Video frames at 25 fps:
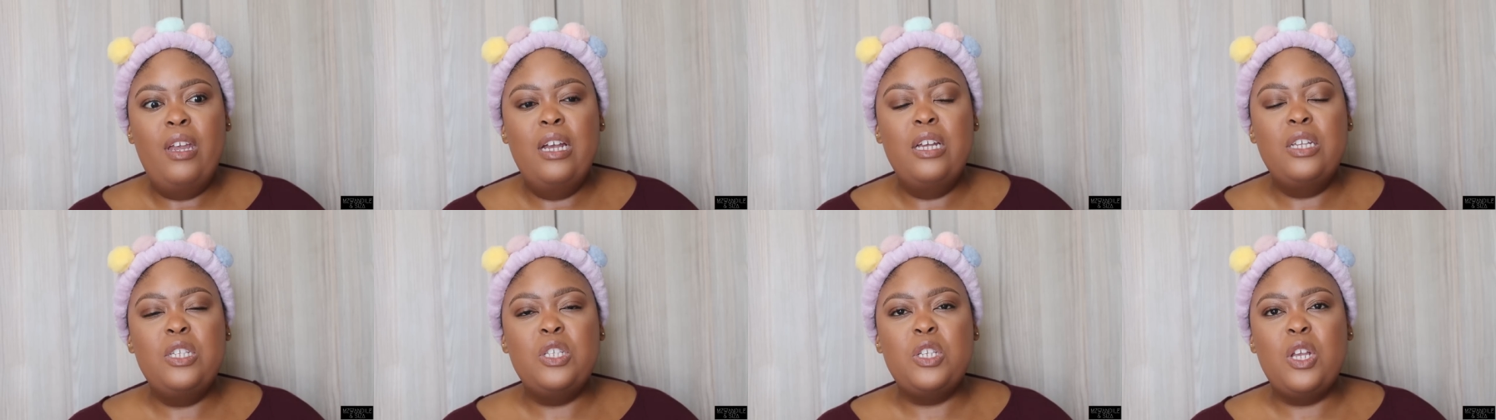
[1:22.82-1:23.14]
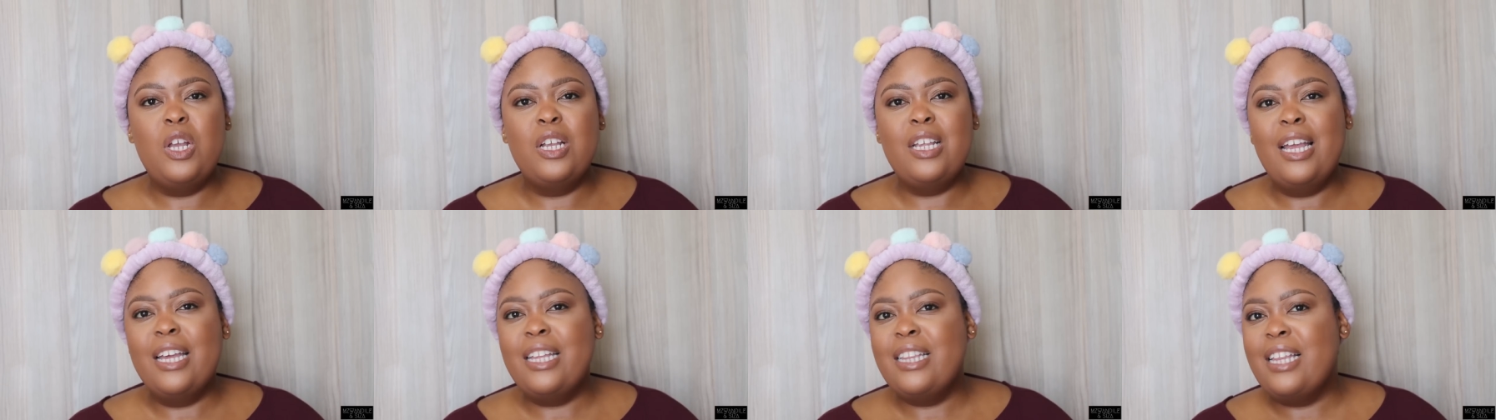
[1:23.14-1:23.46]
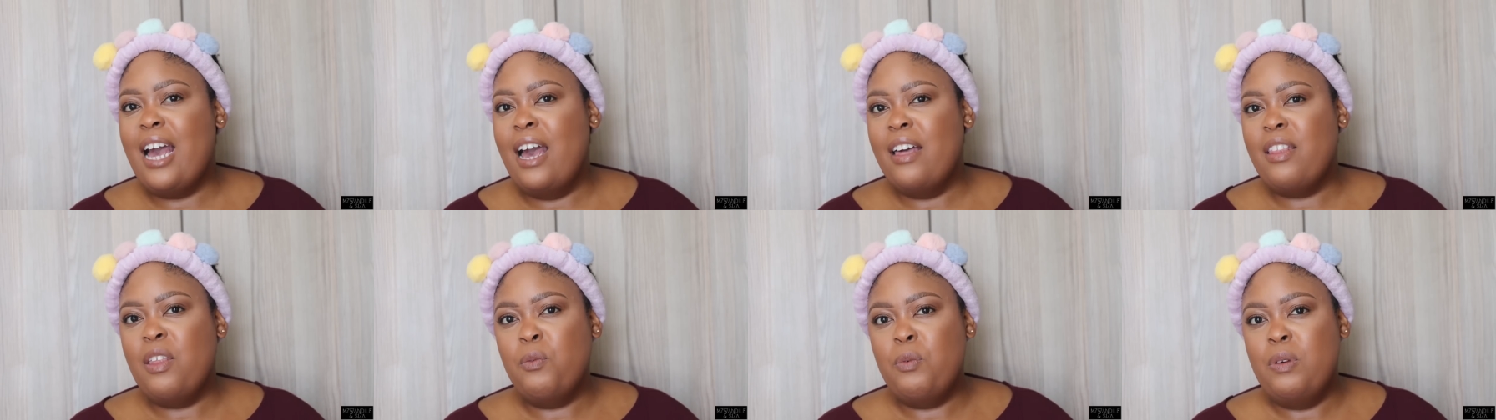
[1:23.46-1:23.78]
it's not like
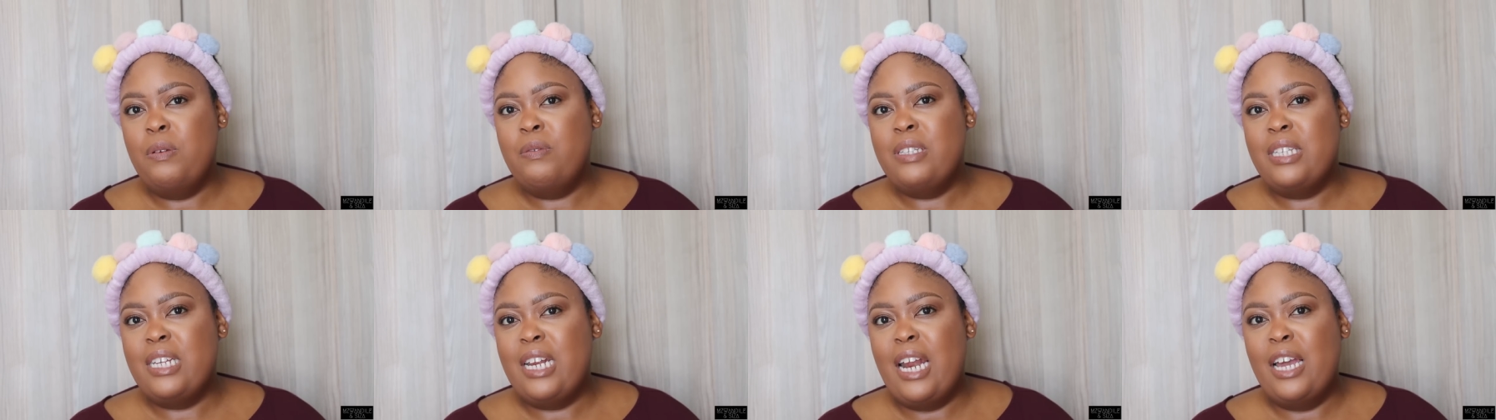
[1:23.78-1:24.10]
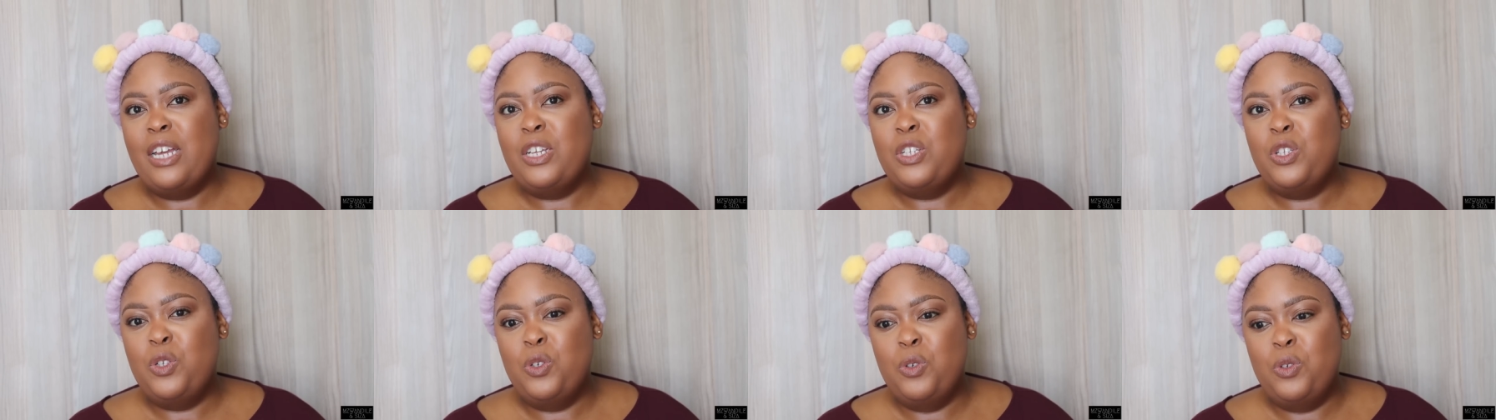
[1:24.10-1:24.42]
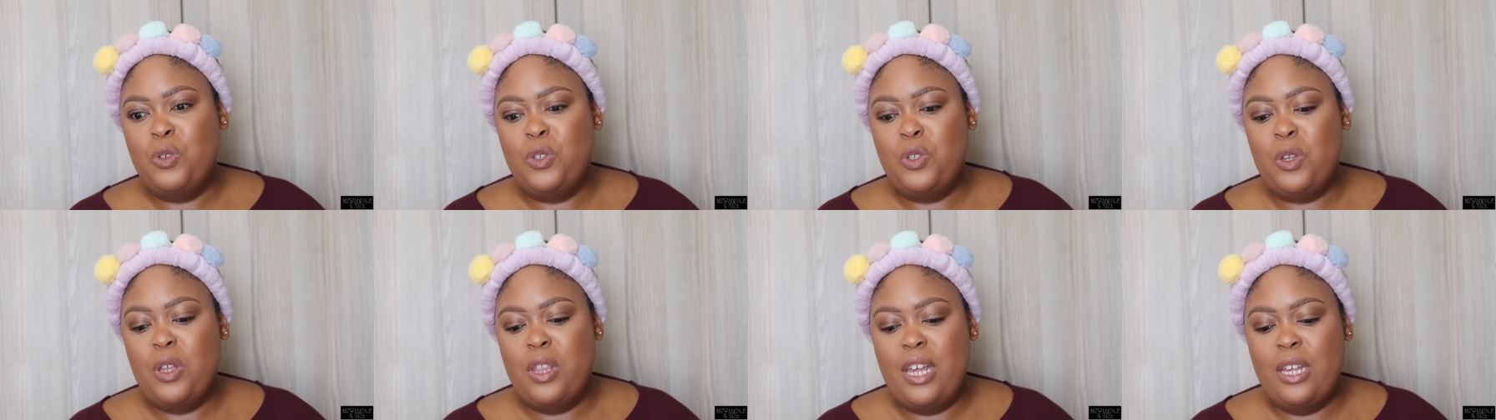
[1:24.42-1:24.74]
the other weaves that I
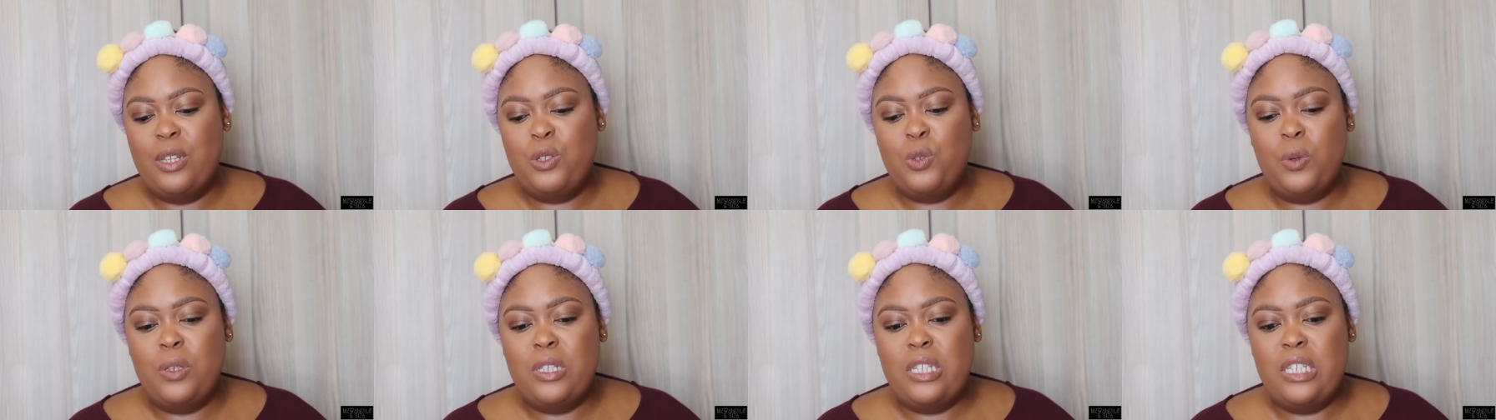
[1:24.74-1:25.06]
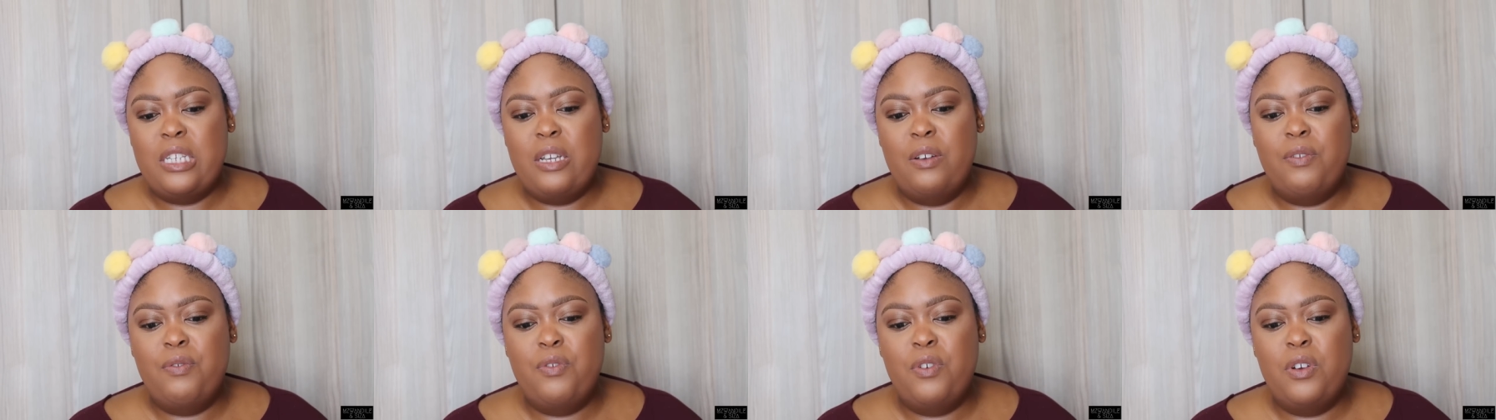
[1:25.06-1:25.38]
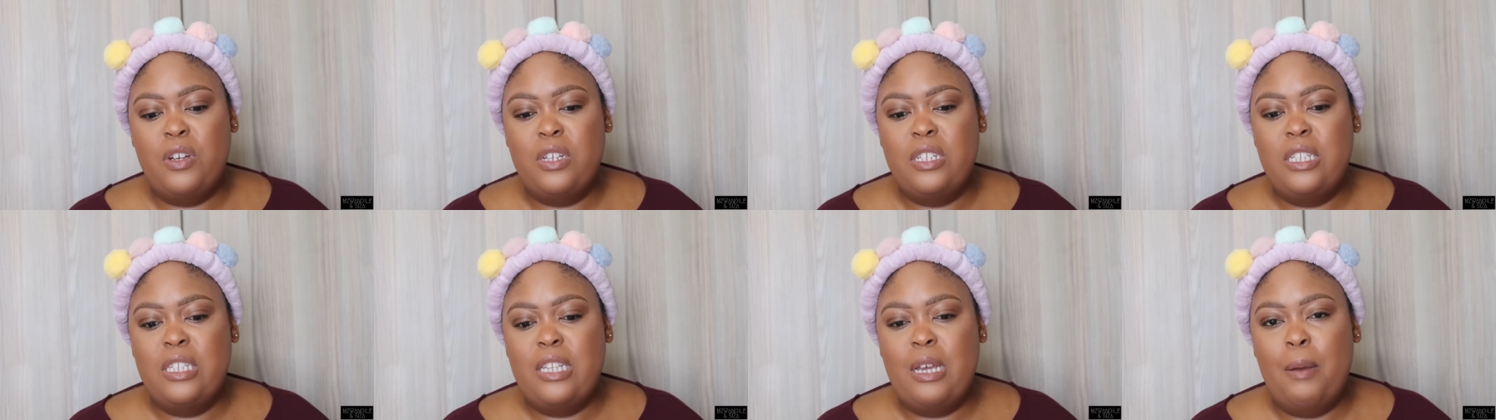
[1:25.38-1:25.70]
do so that's what's
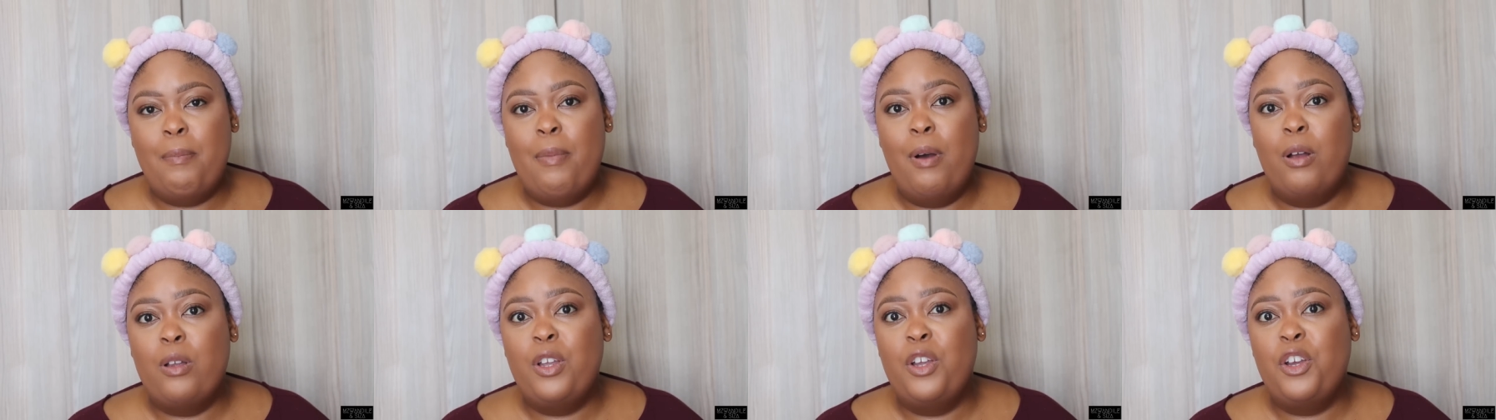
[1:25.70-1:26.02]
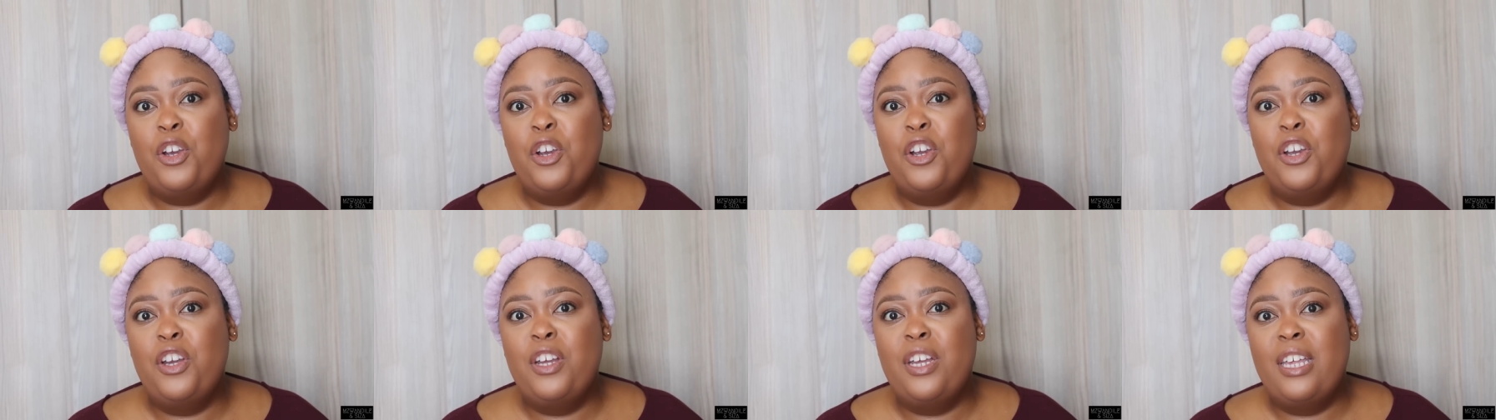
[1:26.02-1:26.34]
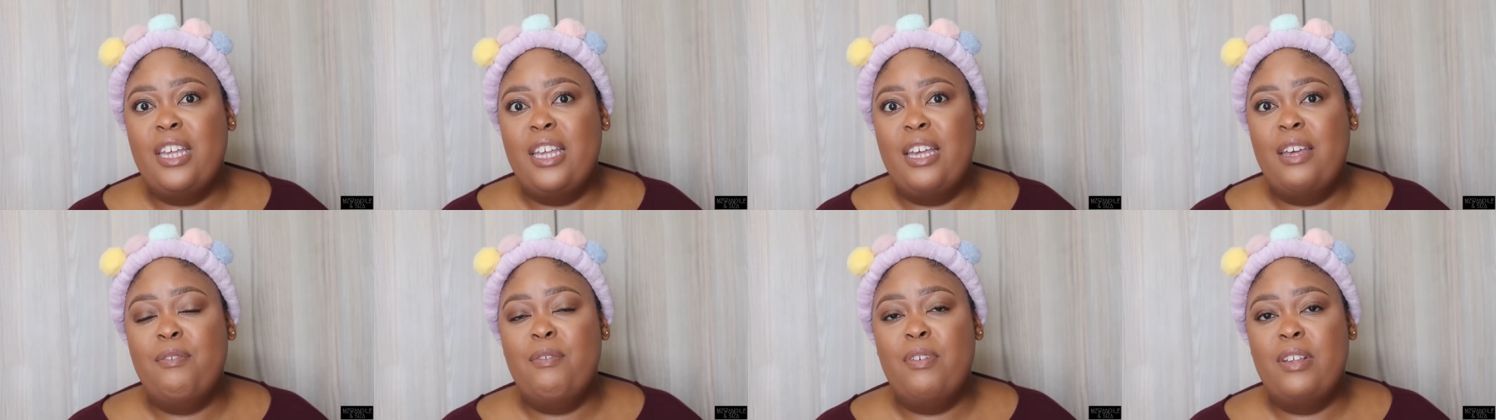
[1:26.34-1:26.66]
different about her
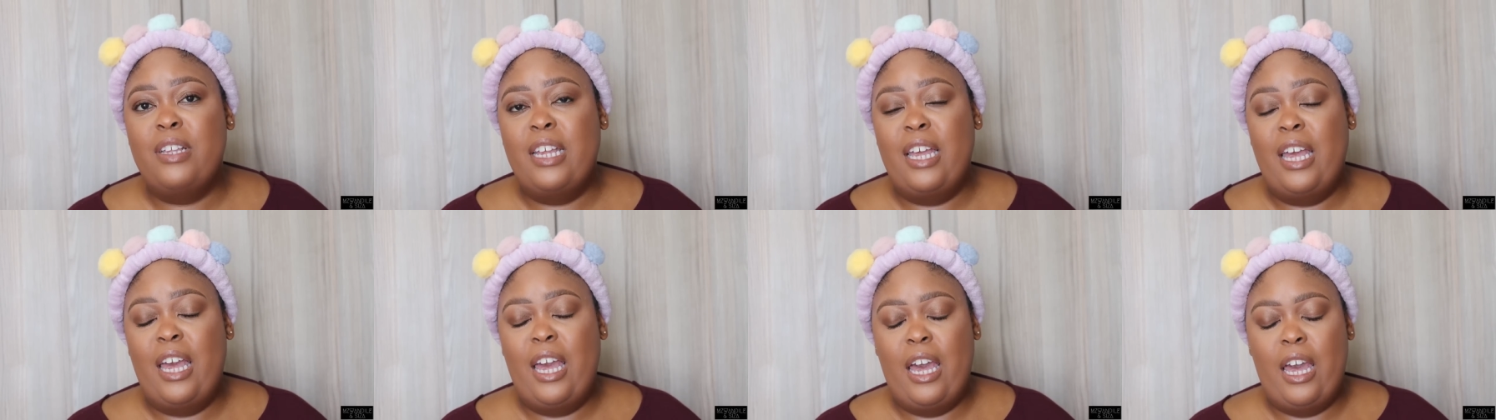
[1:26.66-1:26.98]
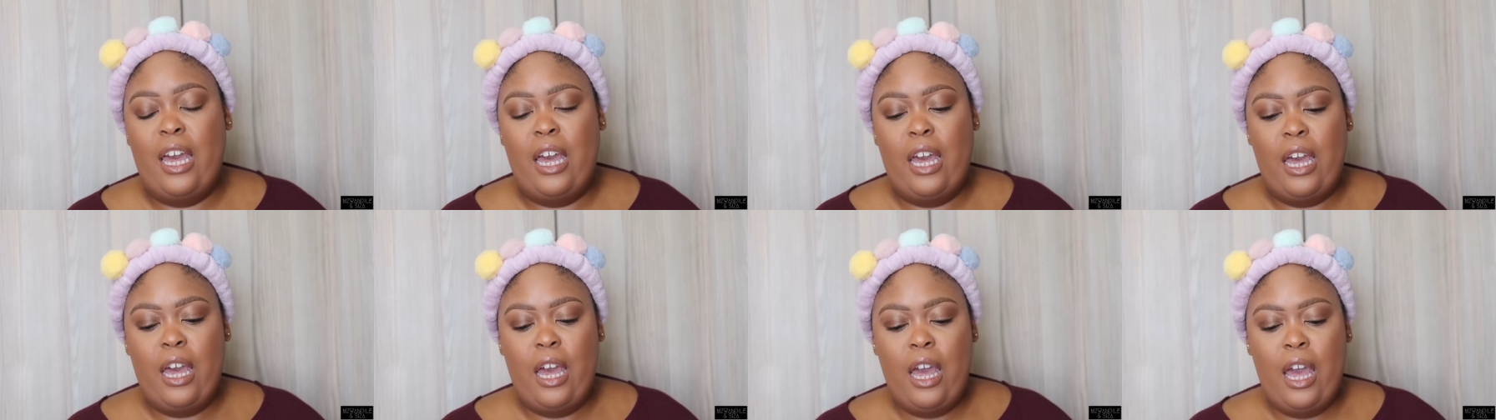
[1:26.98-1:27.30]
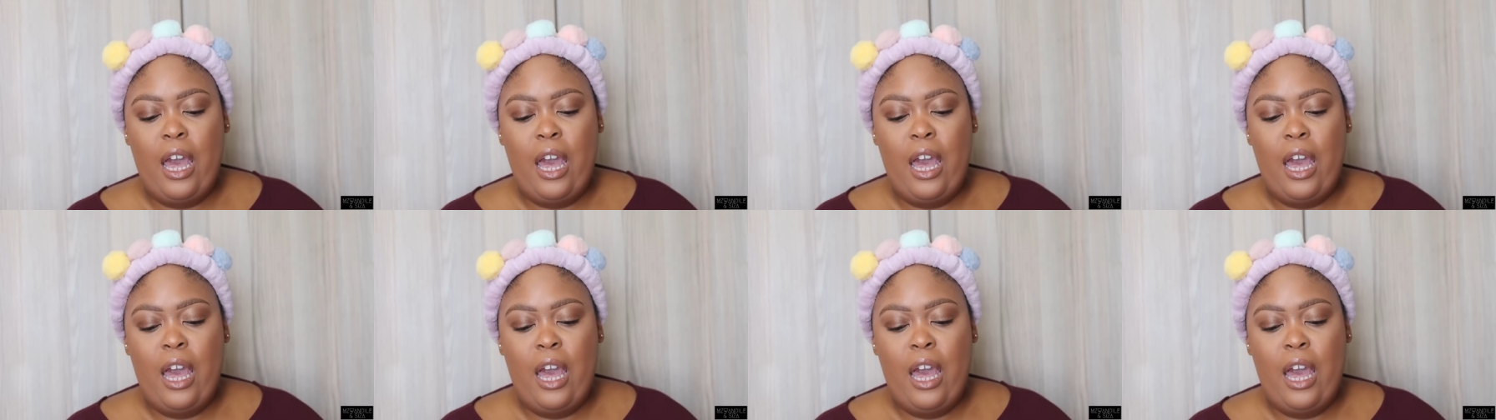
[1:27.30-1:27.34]
given hair